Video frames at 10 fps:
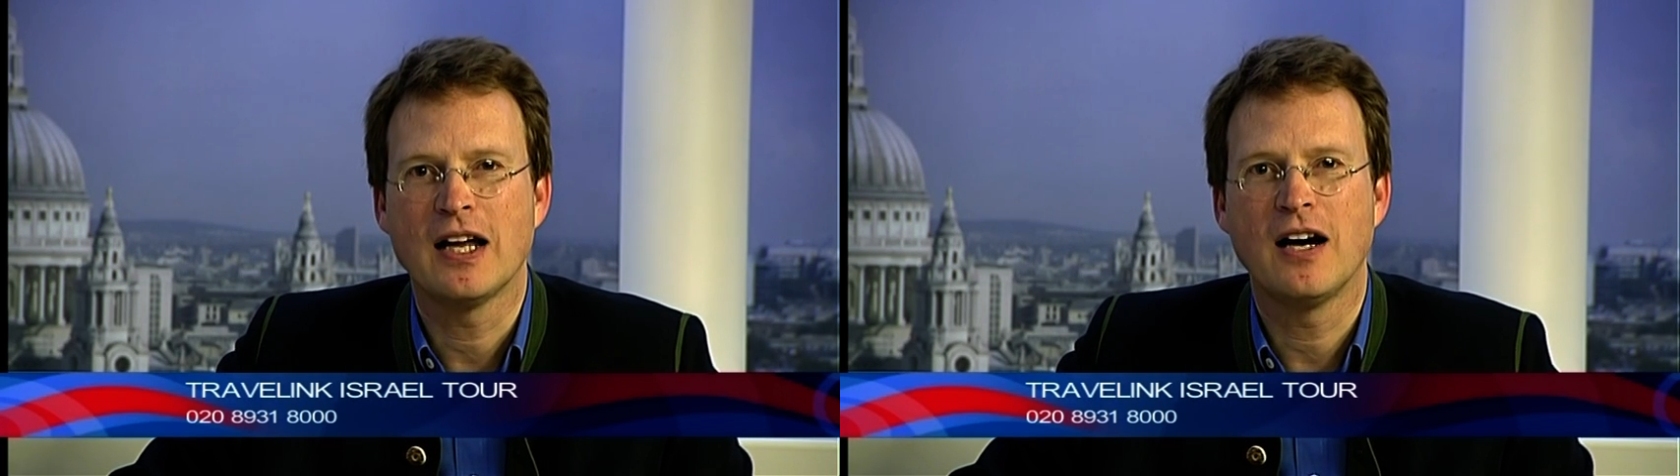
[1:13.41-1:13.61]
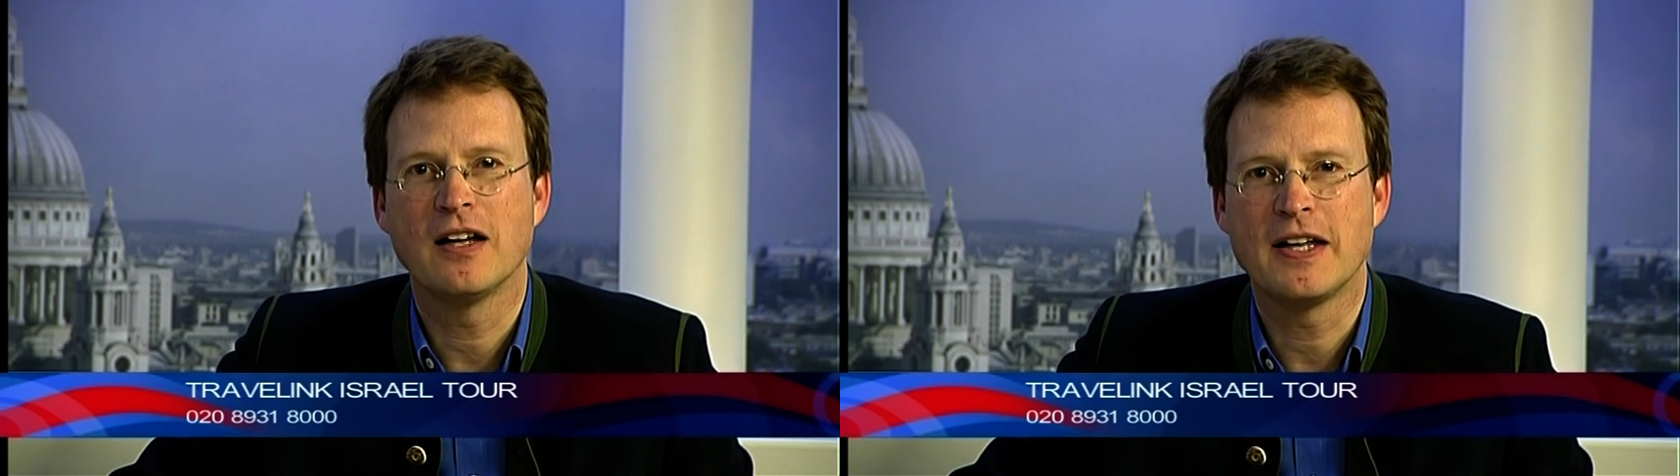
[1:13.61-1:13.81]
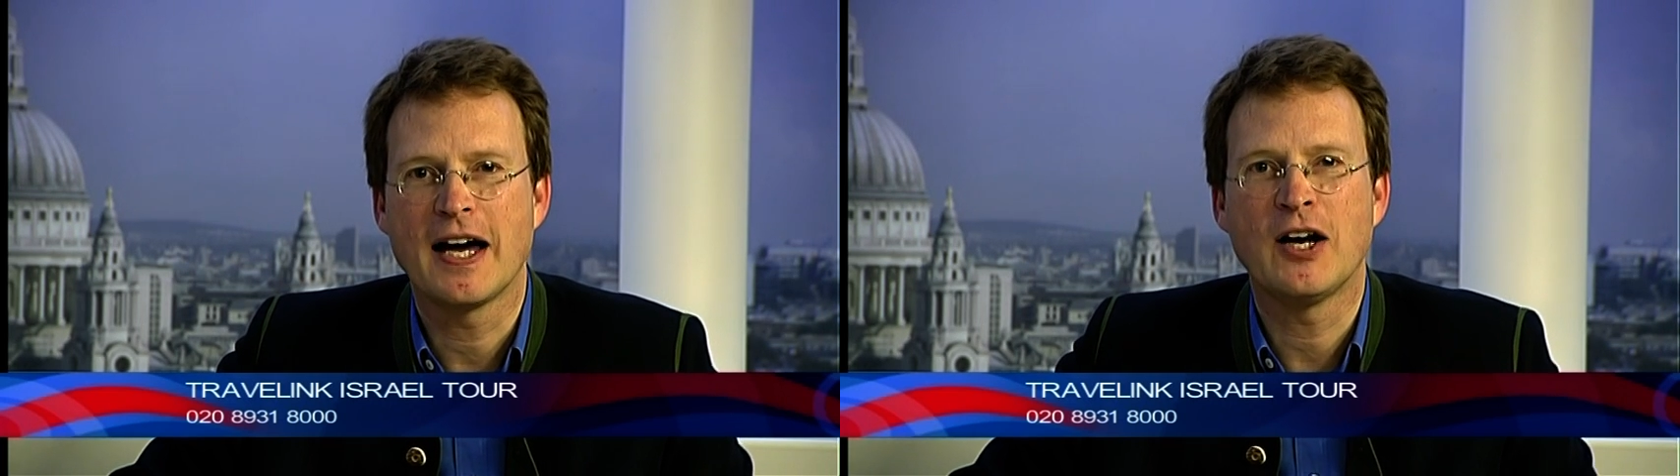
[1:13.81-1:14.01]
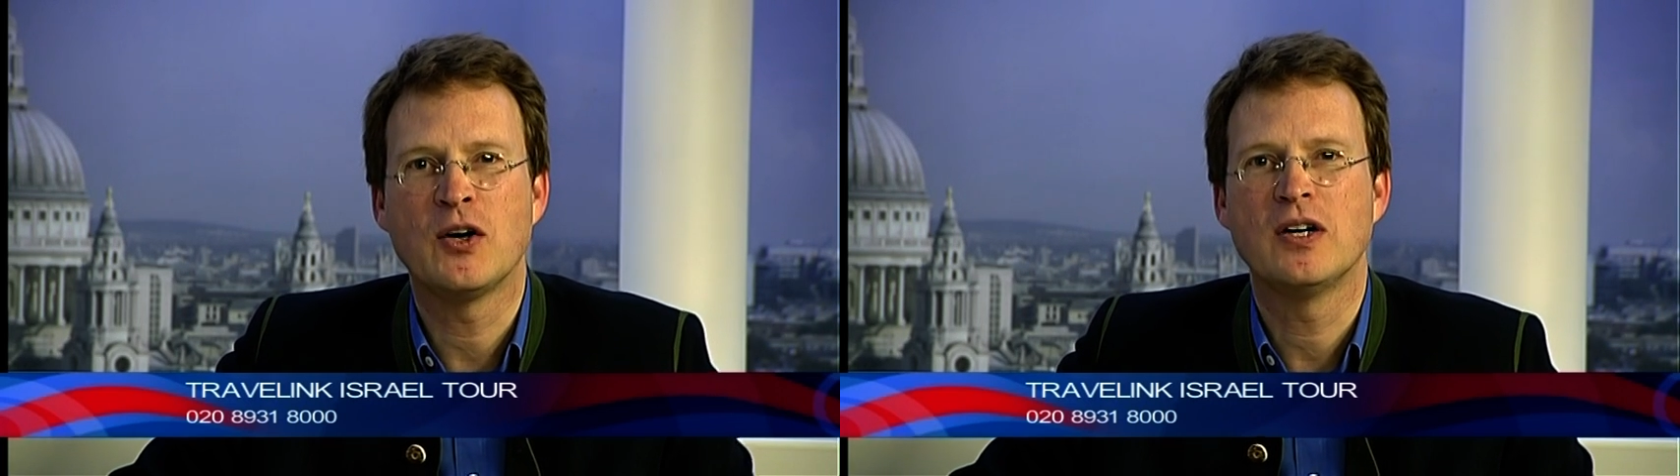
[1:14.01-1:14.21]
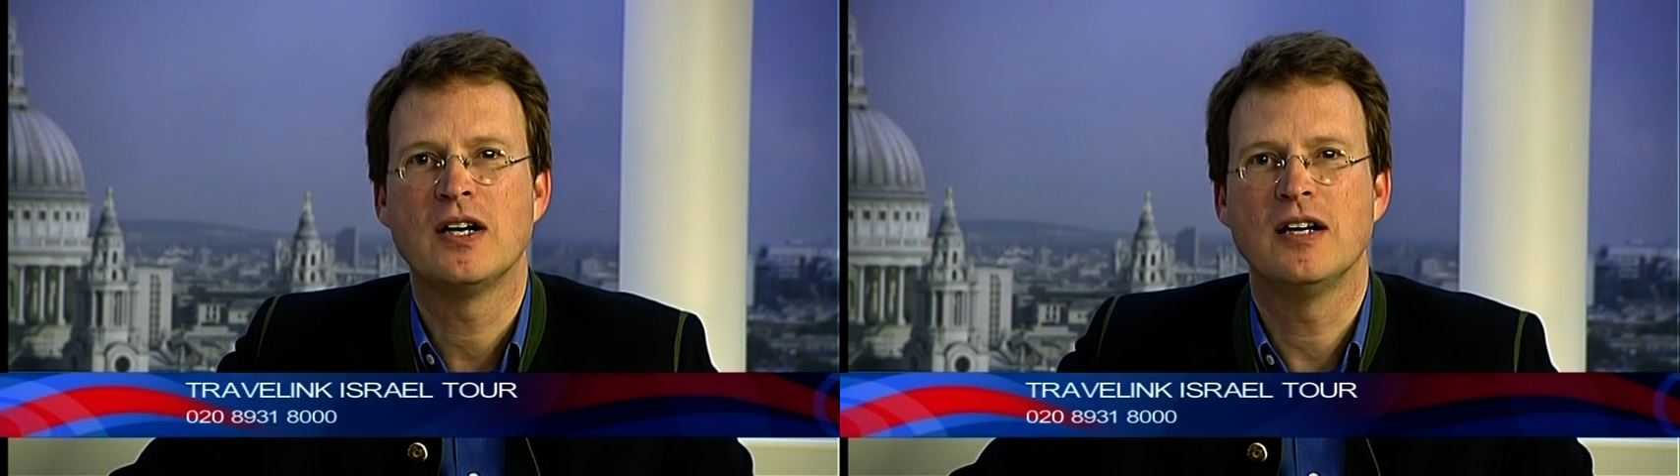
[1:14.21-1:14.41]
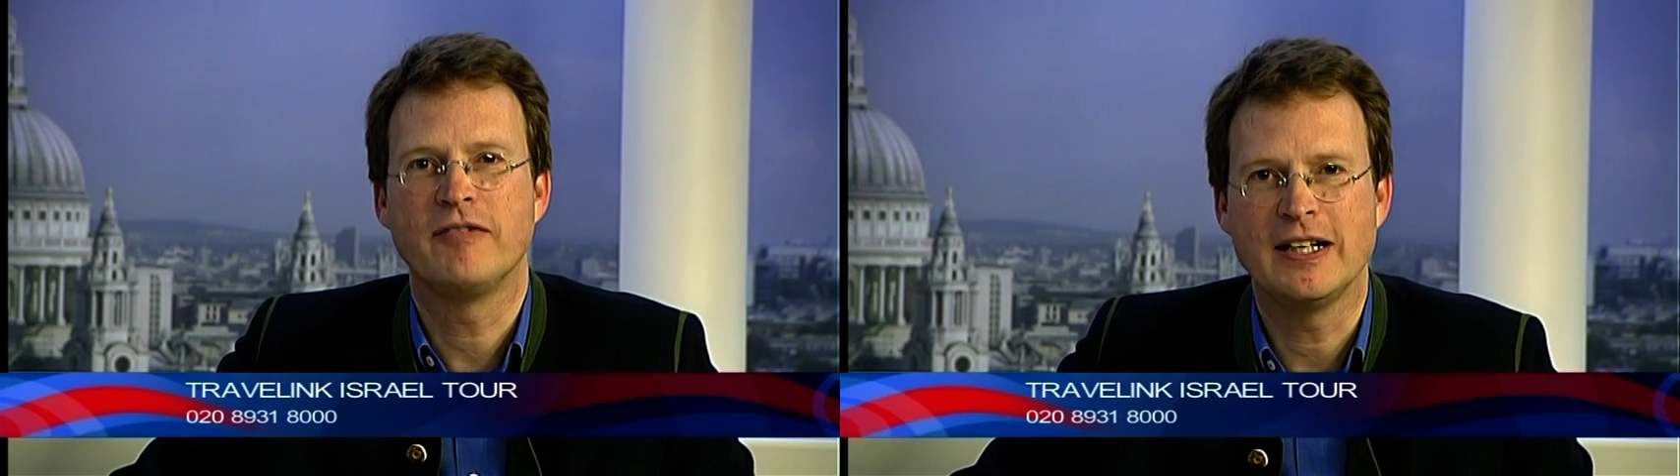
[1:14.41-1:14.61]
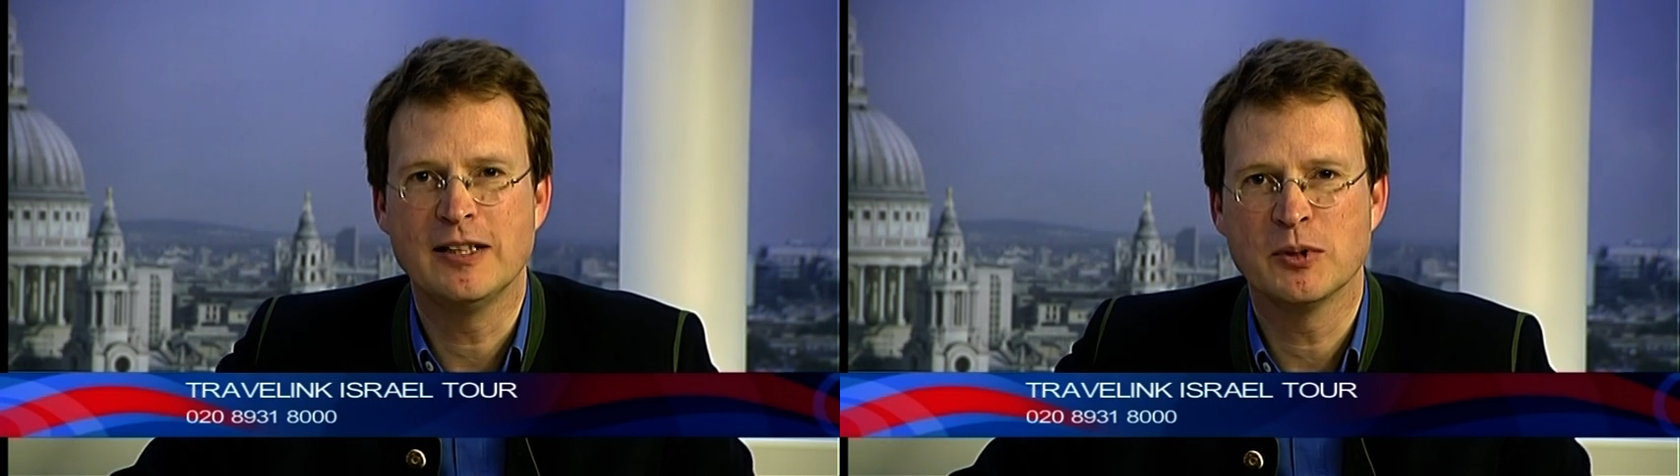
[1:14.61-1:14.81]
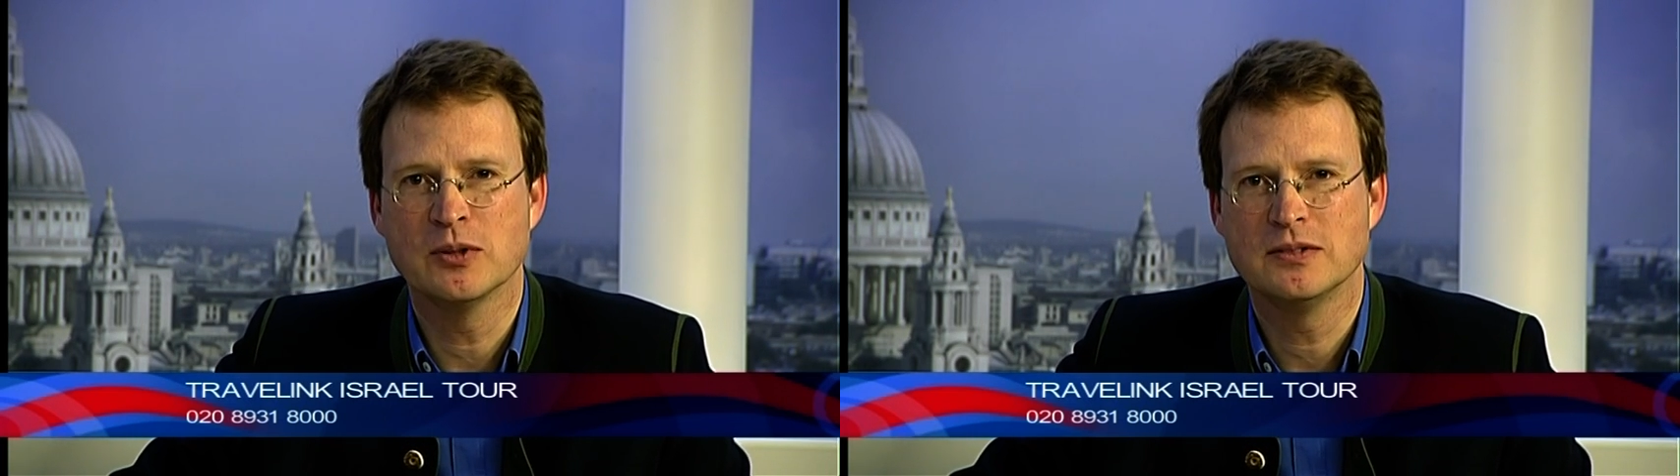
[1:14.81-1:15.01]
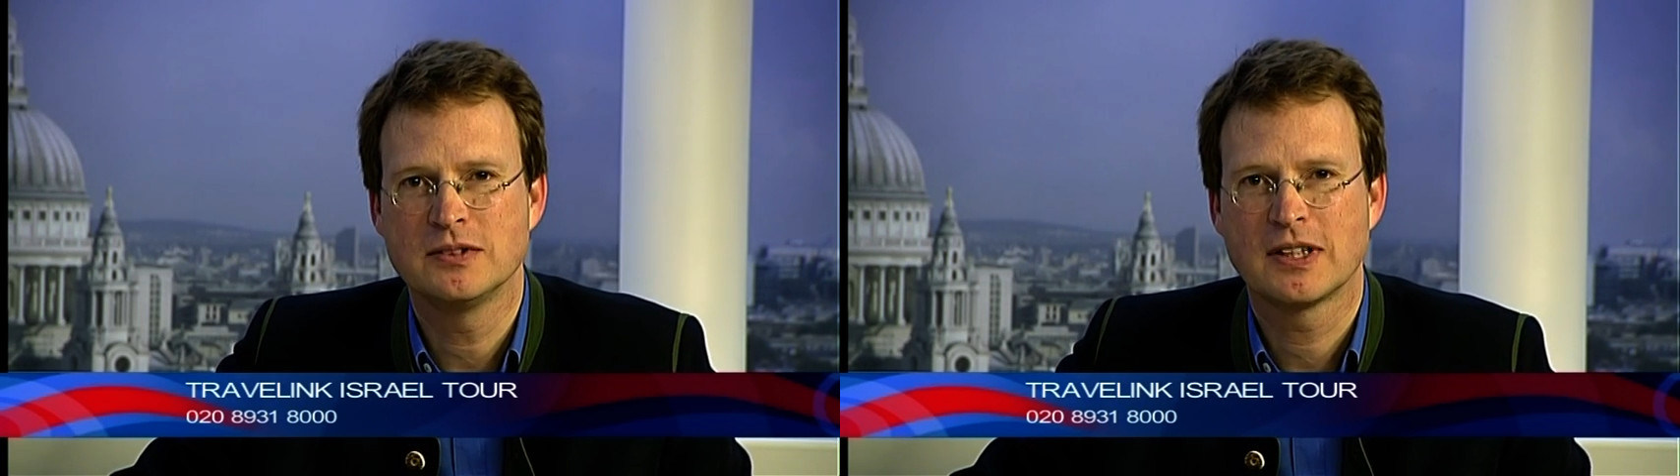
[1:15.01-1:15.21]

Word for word: are now available.